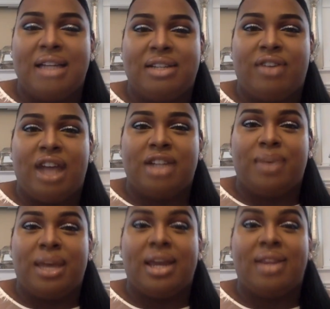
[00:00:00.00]

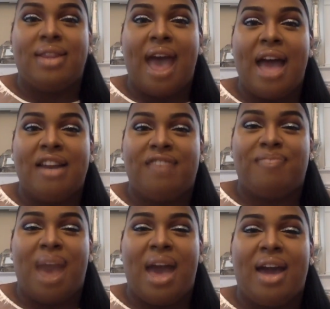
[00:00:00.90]
graduated the end of
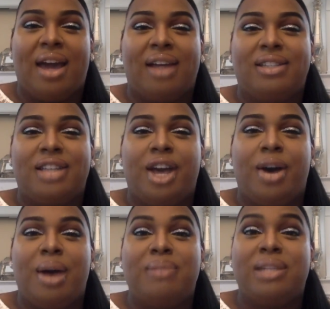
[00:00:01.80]
May, so
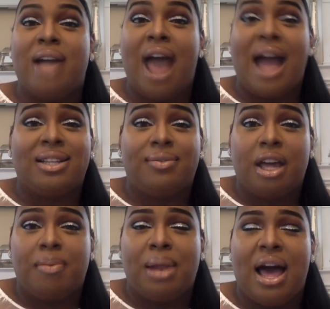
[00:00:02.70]
I'm still
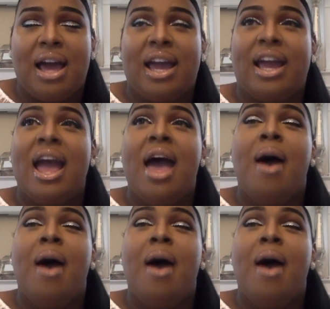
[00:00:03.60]
actively applying.